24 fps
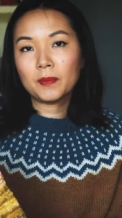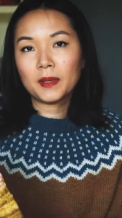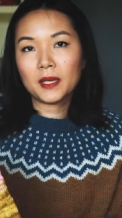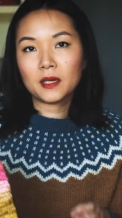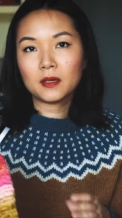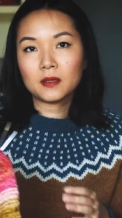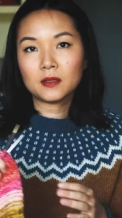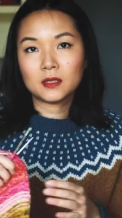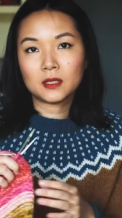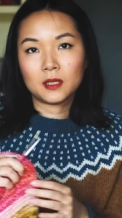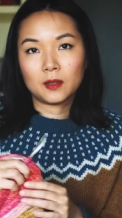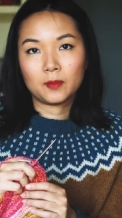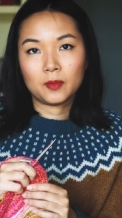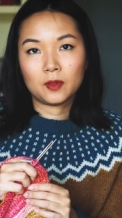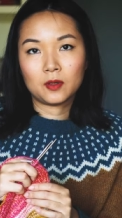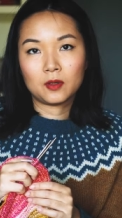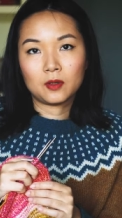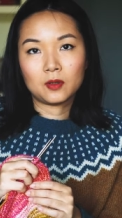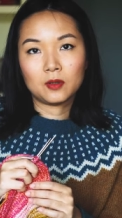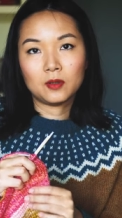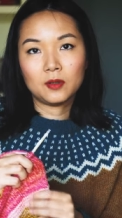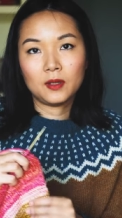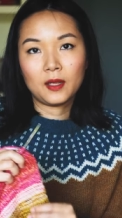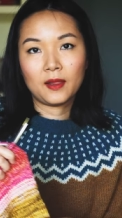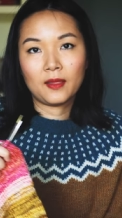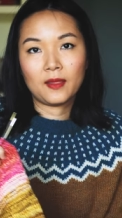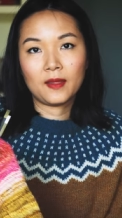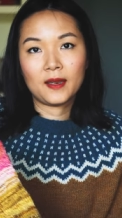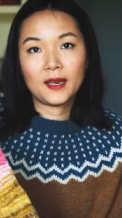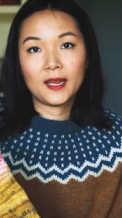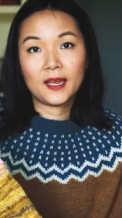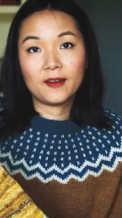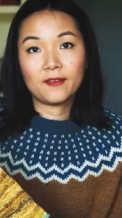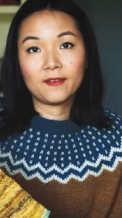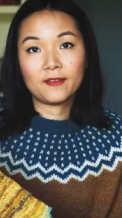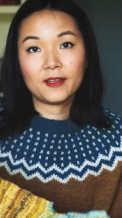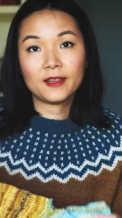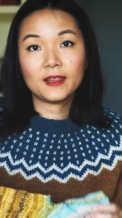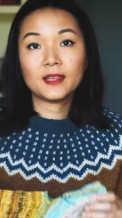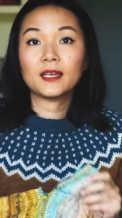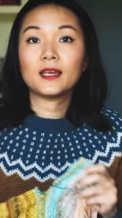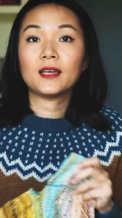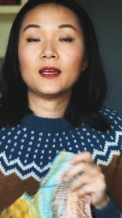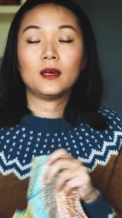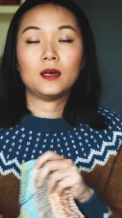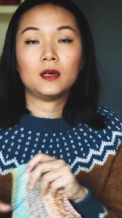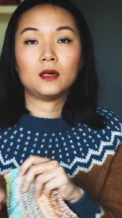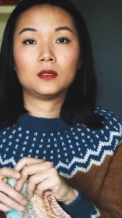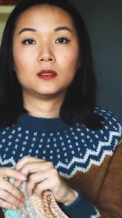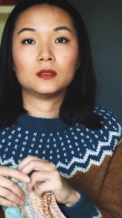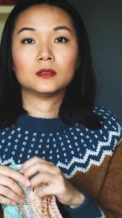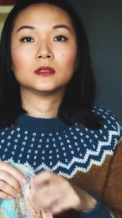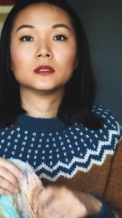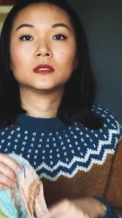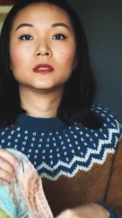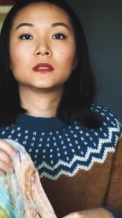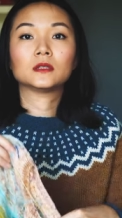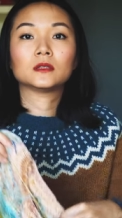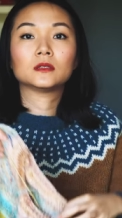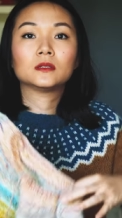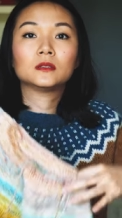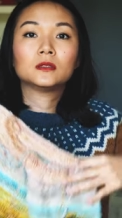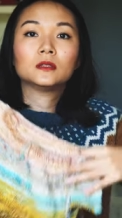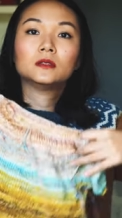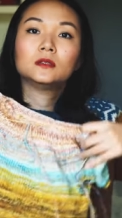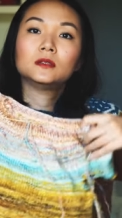the pink double and then everything else